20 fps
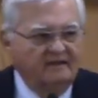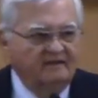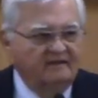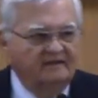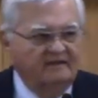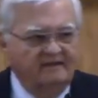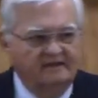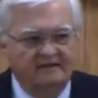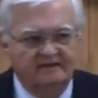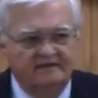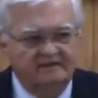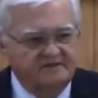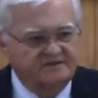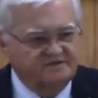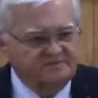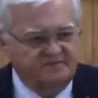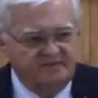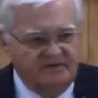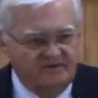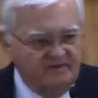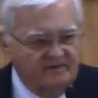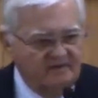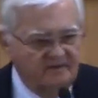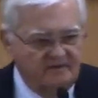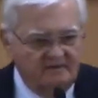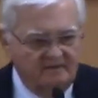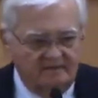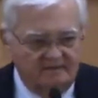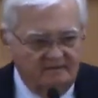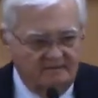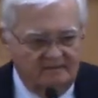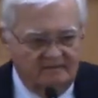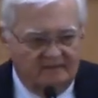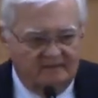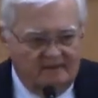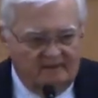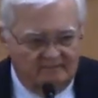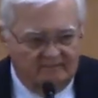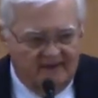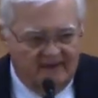Didn't the Spirit
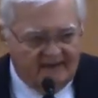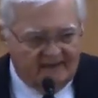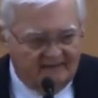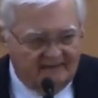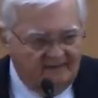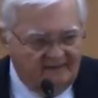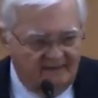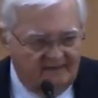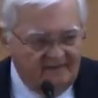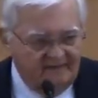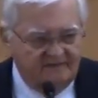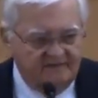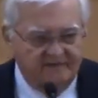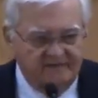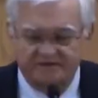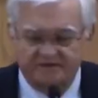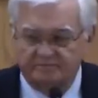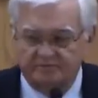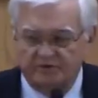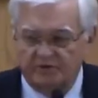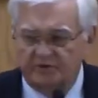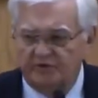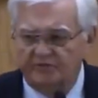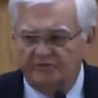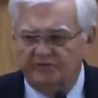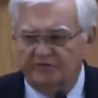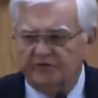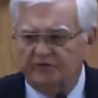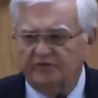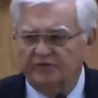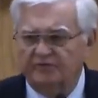directly just move you?